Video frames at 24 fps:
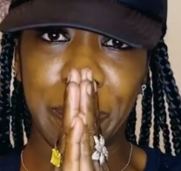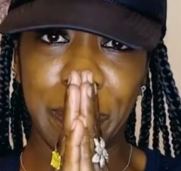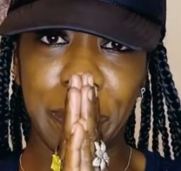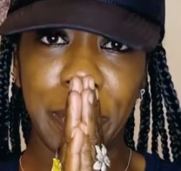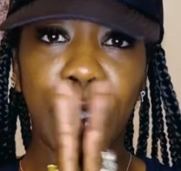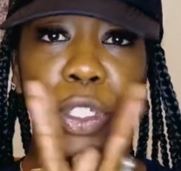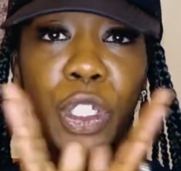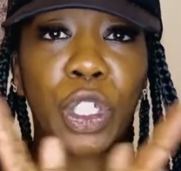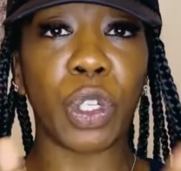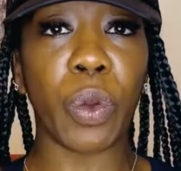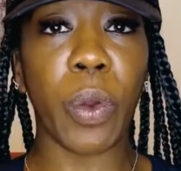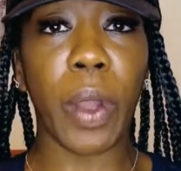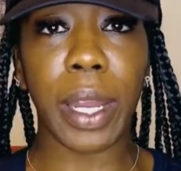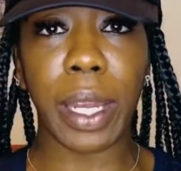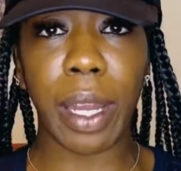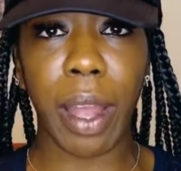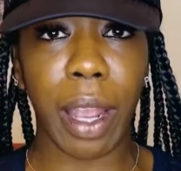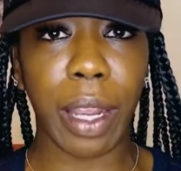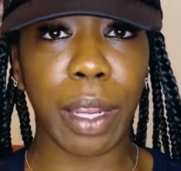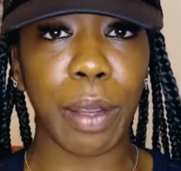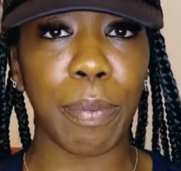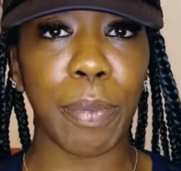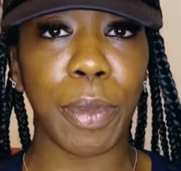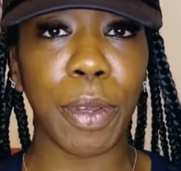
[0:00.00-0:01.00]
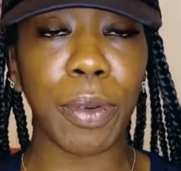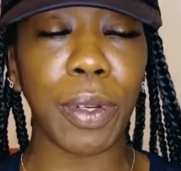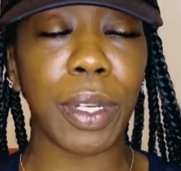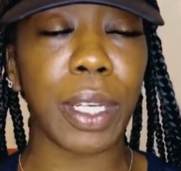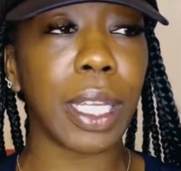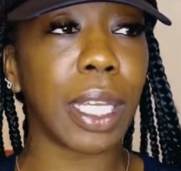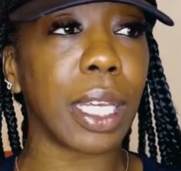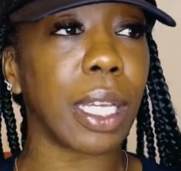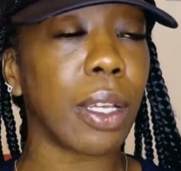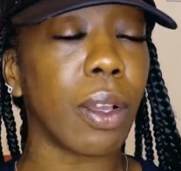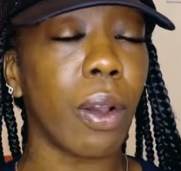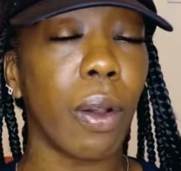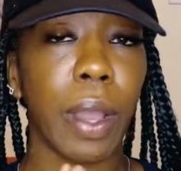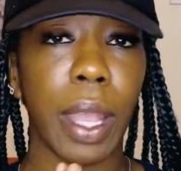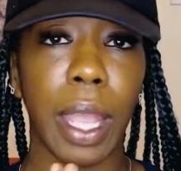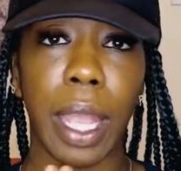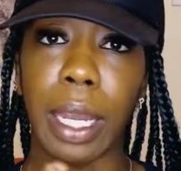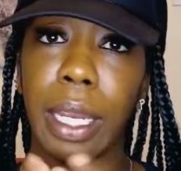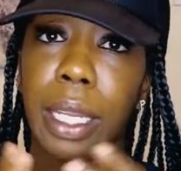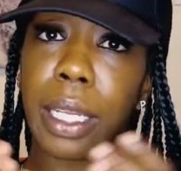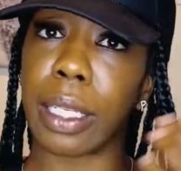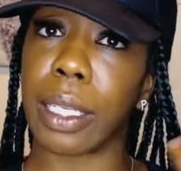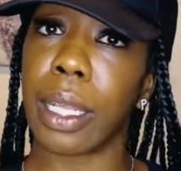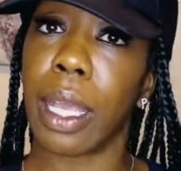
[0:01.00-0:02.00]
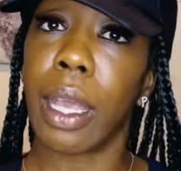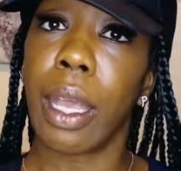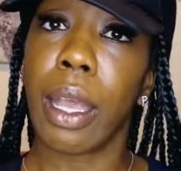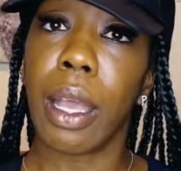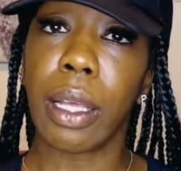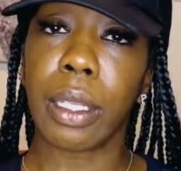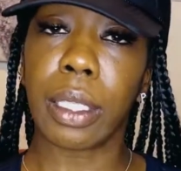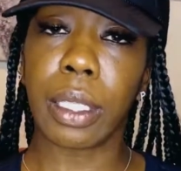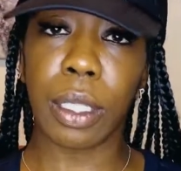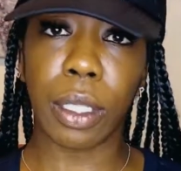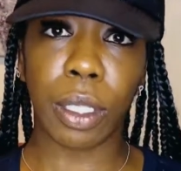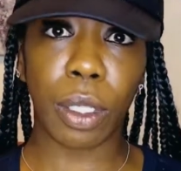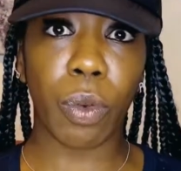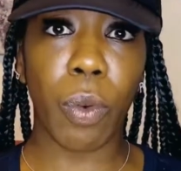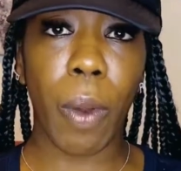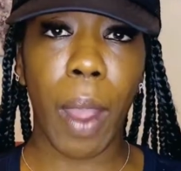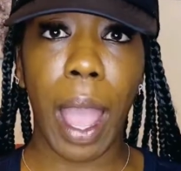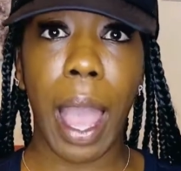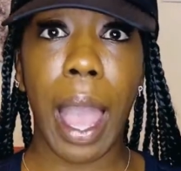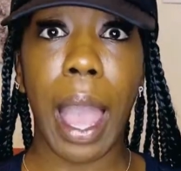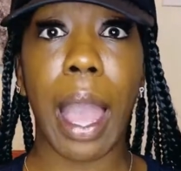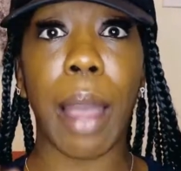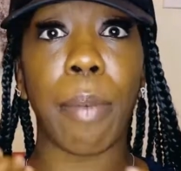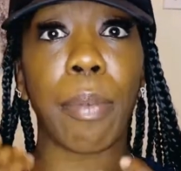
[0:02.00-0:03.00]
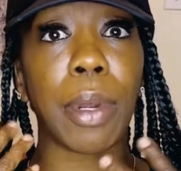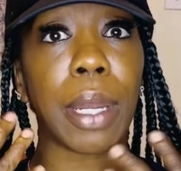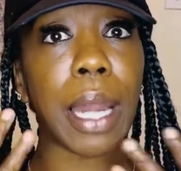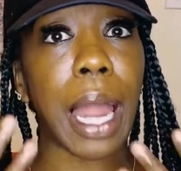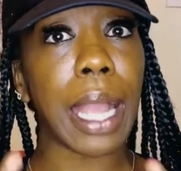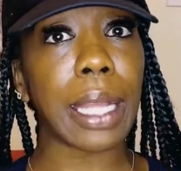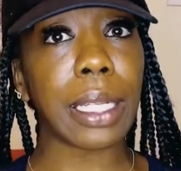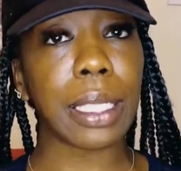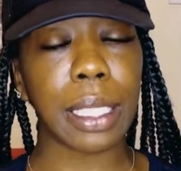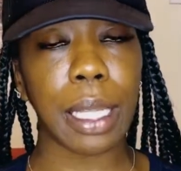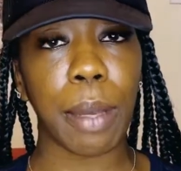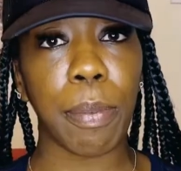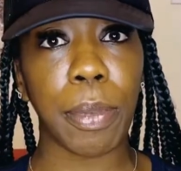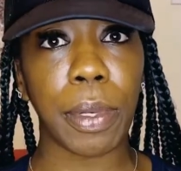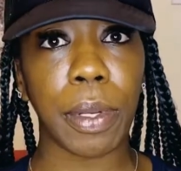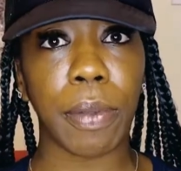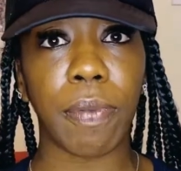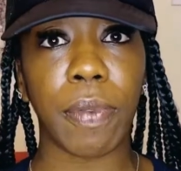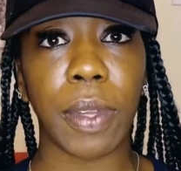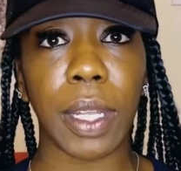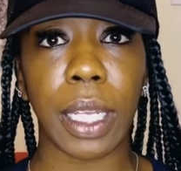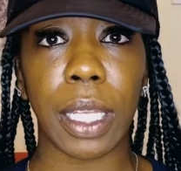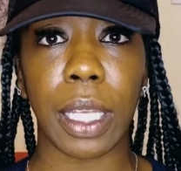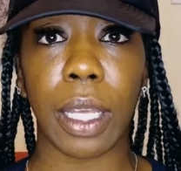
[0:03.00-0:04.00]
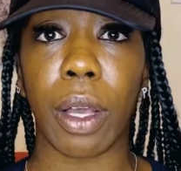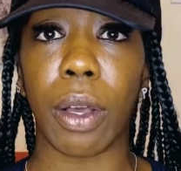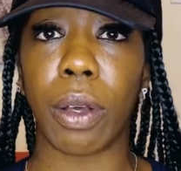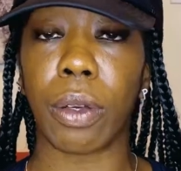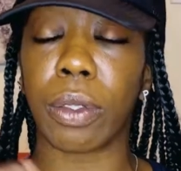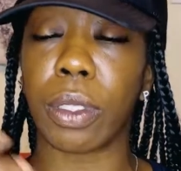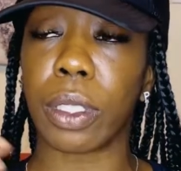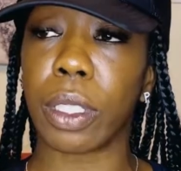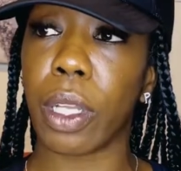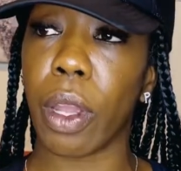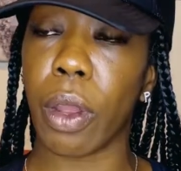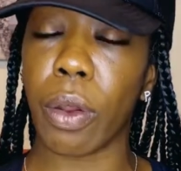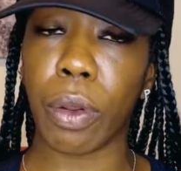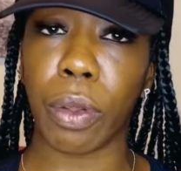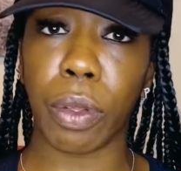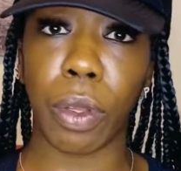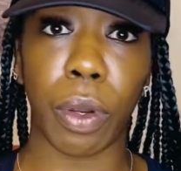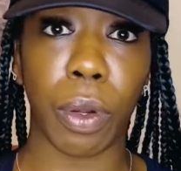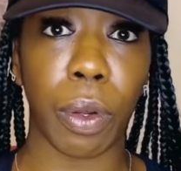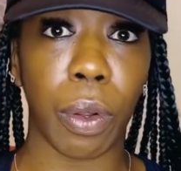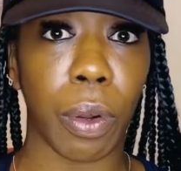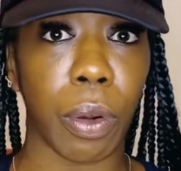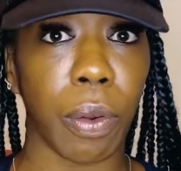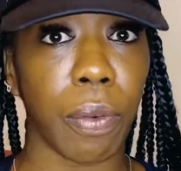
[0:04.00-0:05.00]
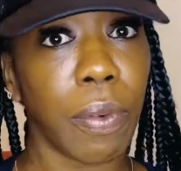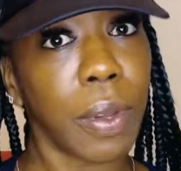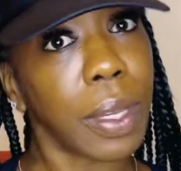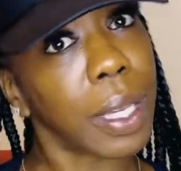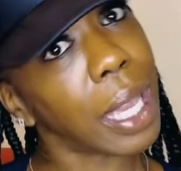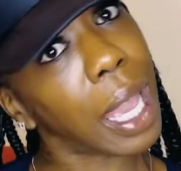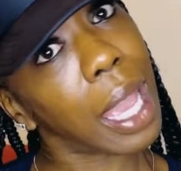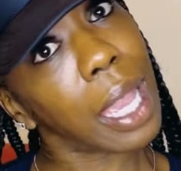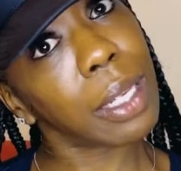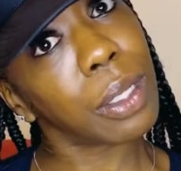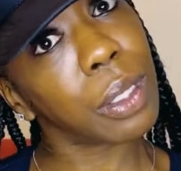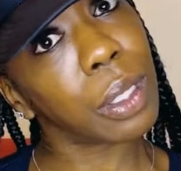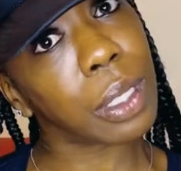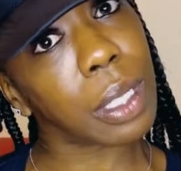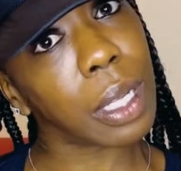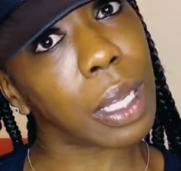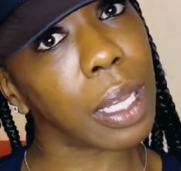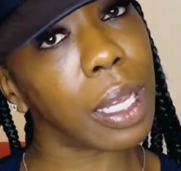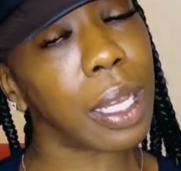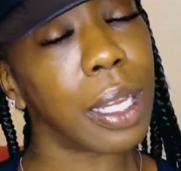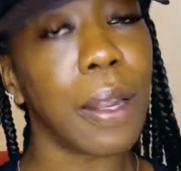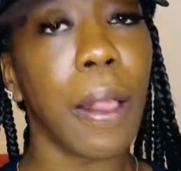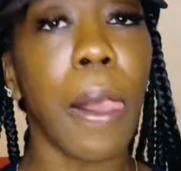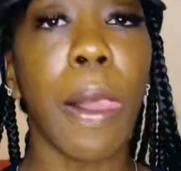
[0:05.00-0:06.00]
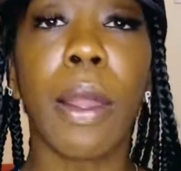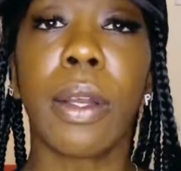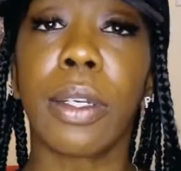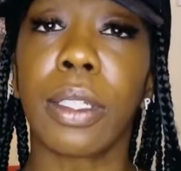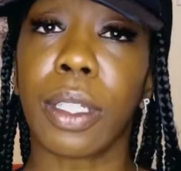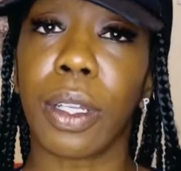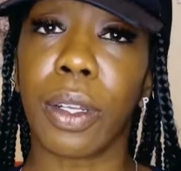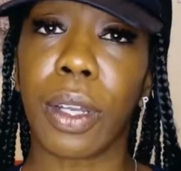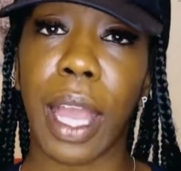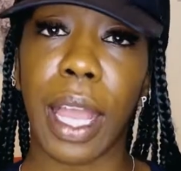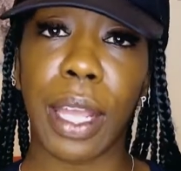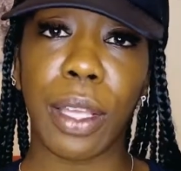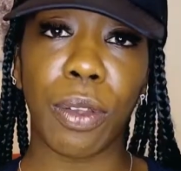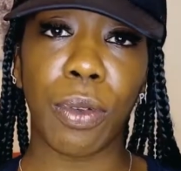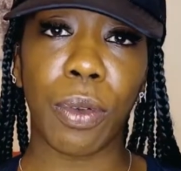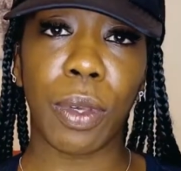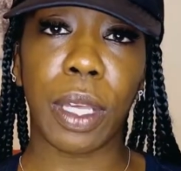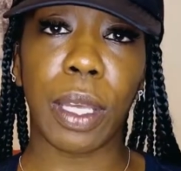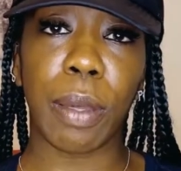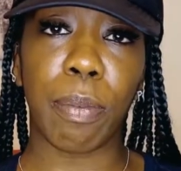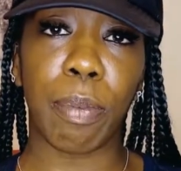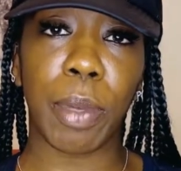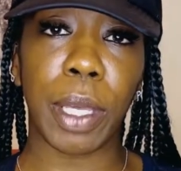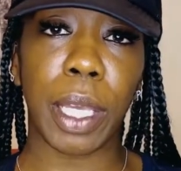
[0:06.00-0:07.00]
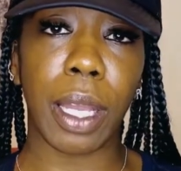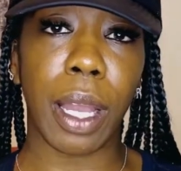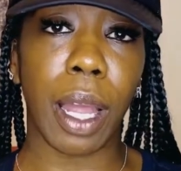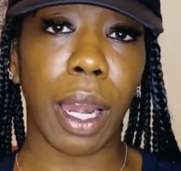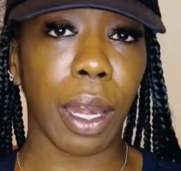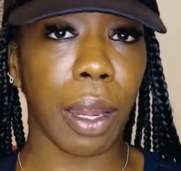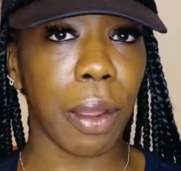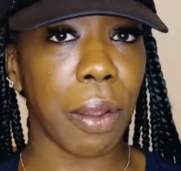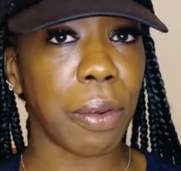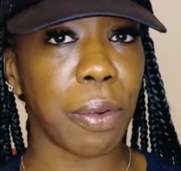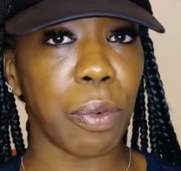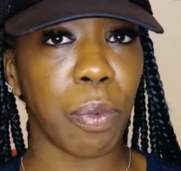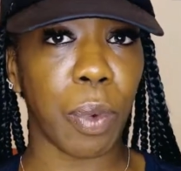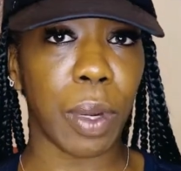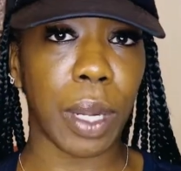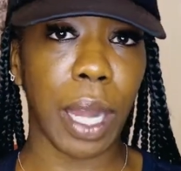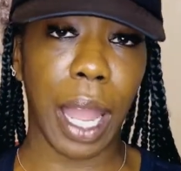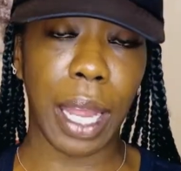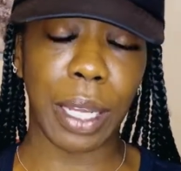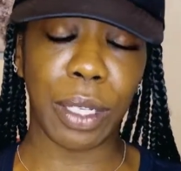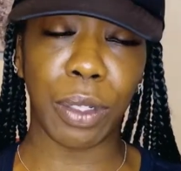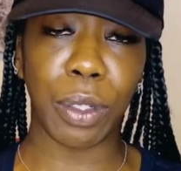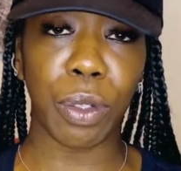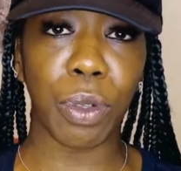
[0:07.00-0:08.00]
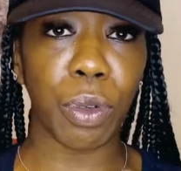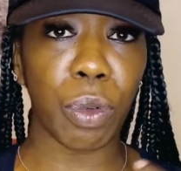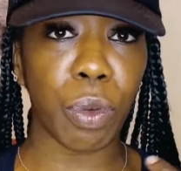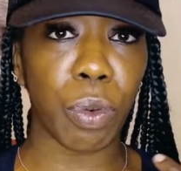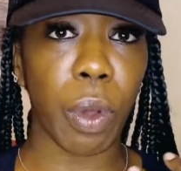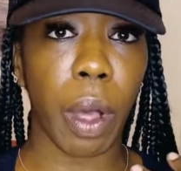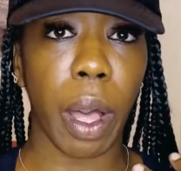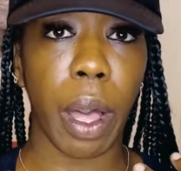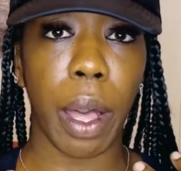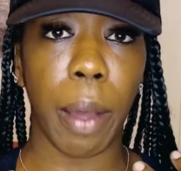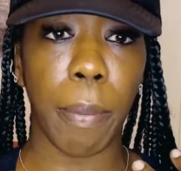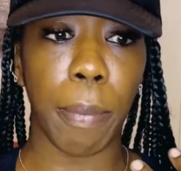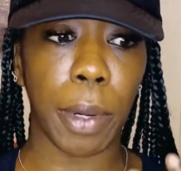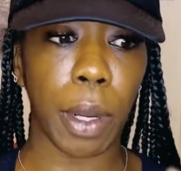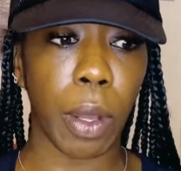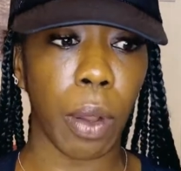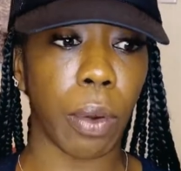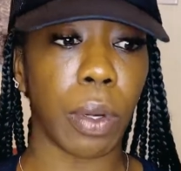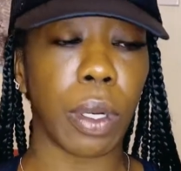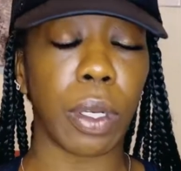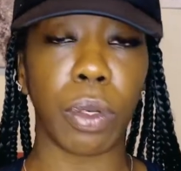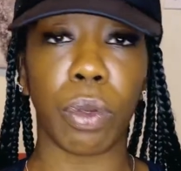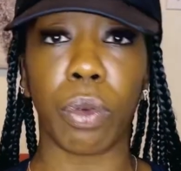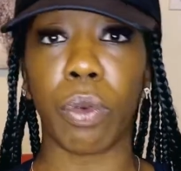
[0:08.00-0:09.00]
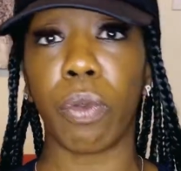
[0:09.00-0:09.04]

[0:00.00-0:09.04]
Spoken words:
Join our community. Go ahead and subscribe, like some of the videos, turn on your notification so that you can be alerted when I do load a new